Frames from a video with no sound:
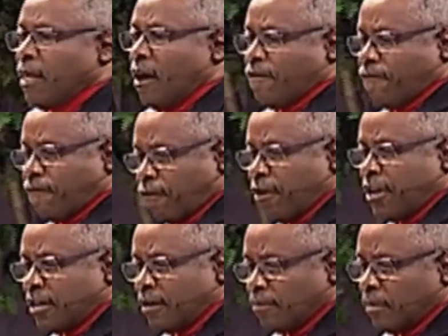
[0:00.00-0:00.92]
a
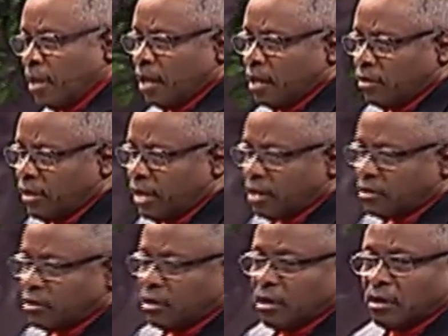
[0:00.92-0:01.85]
freedom that
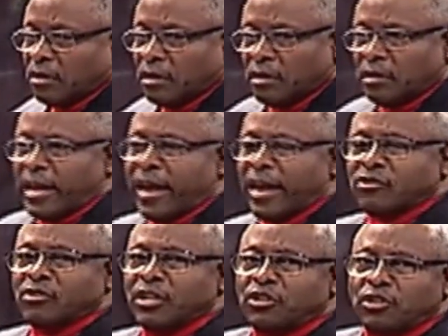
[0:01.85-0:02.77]

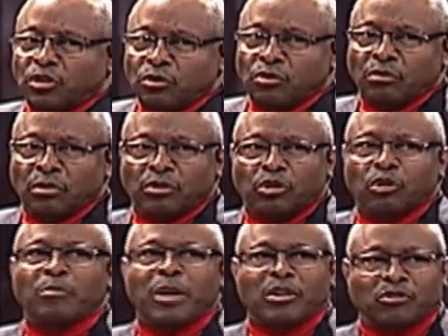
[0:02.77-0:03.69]
actually too, too
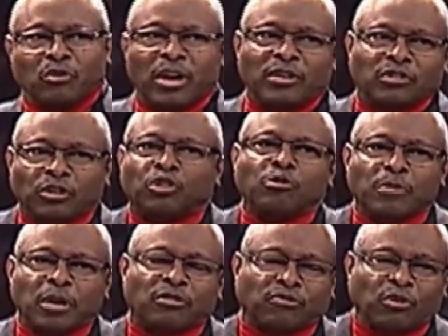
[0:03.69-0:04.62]
much grace and too
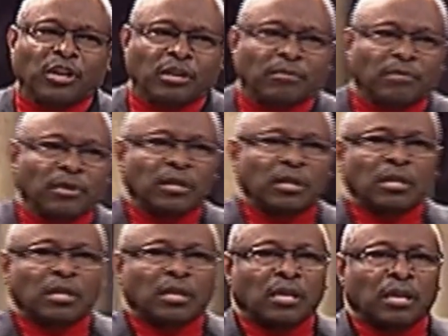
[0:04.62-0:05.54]
much freedom.
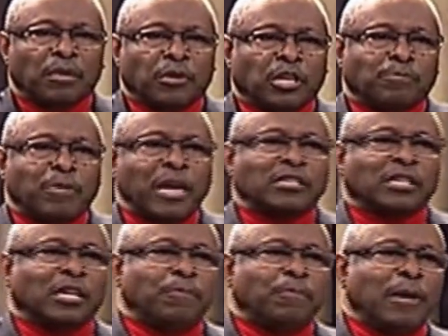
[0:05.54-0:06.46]
Because
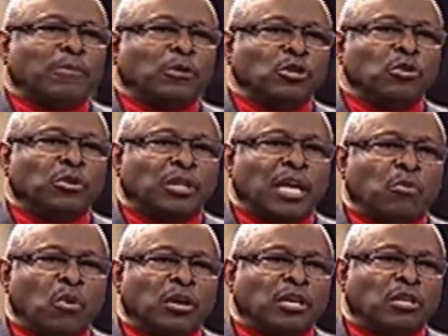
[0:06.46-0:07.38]
basically, people do what they
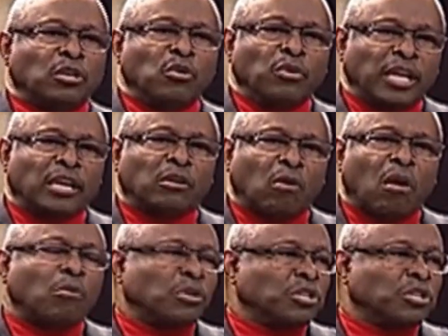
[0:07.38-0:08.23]
want to do and they don't always